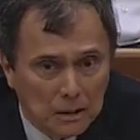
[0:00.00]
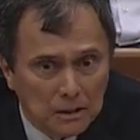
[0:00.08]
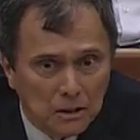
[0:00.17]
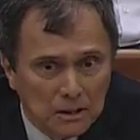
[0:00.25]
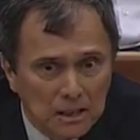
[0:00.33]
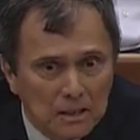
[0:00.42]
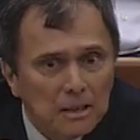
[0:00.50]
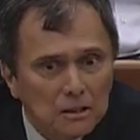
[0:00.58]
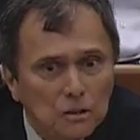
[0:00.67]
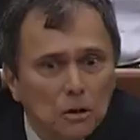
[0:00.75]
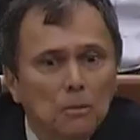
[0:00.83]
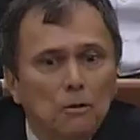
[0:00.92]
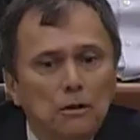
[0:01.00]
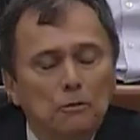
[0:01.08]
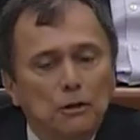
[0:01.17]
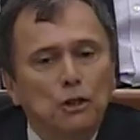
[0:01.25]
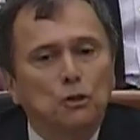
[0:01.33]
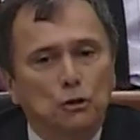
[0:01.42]
these are some of the
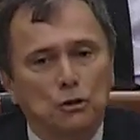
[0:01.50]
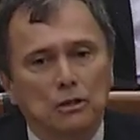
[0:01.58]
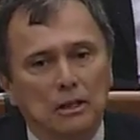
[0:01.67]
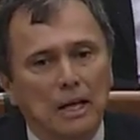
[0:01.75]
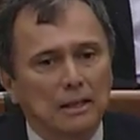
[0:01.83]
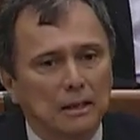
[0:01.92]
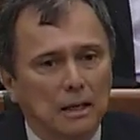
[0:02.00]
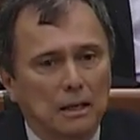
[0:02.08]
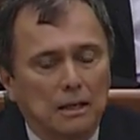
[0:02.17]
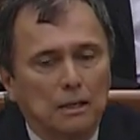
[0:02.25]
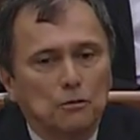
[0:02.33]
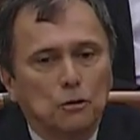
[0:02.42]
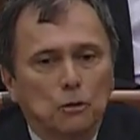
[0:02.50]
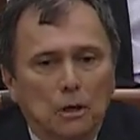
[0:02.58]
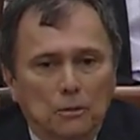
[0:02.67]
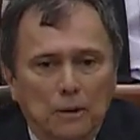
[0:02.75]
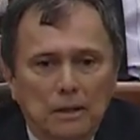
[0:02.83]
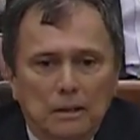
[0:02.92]
features, and that gives you a
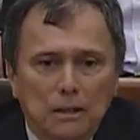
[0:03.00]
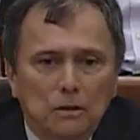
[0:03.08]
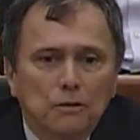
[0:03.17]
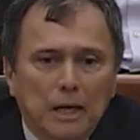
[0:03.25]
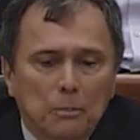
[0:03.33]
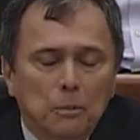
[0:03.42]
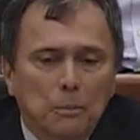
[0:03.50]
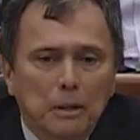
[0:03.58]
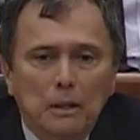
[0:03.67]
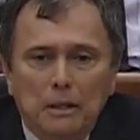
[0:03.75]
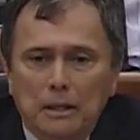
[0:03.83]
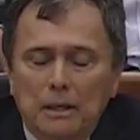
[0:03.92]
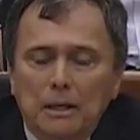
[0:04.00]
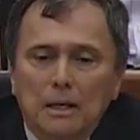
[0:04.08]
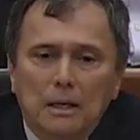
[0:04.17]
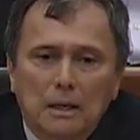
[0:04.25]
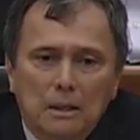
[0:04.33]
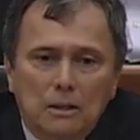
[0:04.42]
great deal of capability
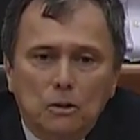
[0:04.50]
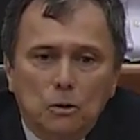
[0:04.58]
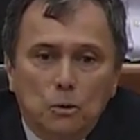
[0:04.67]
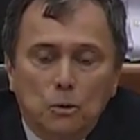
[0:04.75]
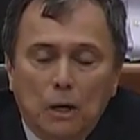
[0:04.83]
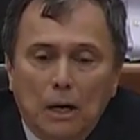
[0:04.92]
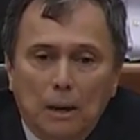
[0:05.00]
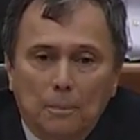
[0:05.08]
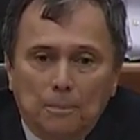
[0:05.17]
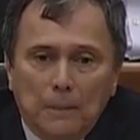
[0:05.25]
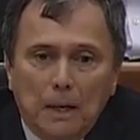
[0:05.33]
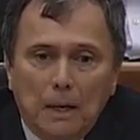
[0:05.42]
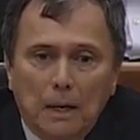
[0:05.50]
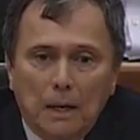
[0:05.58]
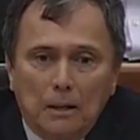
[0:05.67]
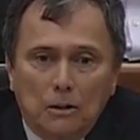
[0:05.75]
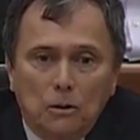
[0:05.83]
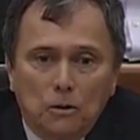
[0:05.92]
to
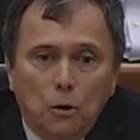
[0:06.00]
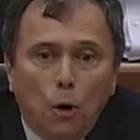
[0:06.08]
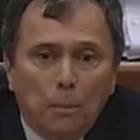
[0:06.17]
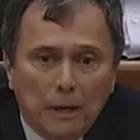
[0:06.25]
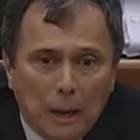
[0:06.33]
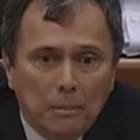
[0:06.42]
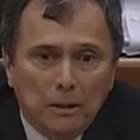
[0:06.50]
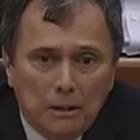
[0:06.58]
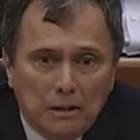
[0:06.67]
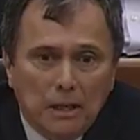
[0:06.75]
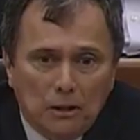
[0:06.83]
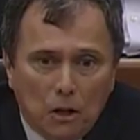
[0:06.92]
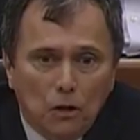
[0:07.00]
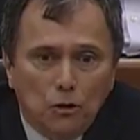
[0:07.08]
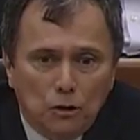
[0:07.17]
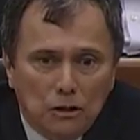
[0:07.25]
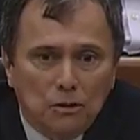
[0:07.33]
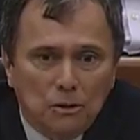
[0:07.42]
open up in the
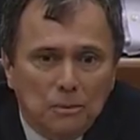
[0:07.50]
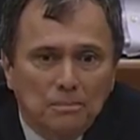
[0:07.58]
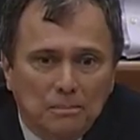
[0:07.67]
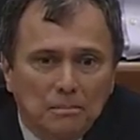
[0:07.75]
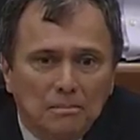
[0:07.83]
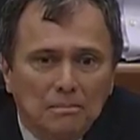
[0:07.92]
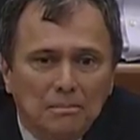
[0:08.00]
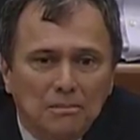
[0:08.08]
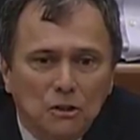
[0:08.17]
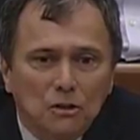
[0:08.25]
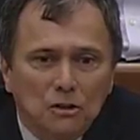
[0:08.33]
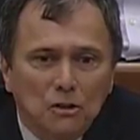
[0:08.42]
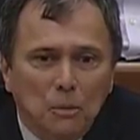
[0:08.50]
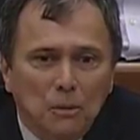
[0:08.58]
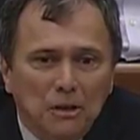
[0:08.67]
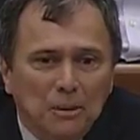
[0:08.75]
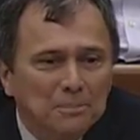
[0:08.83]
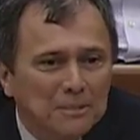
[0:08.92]
technology. So just a
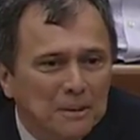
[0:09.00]
summary.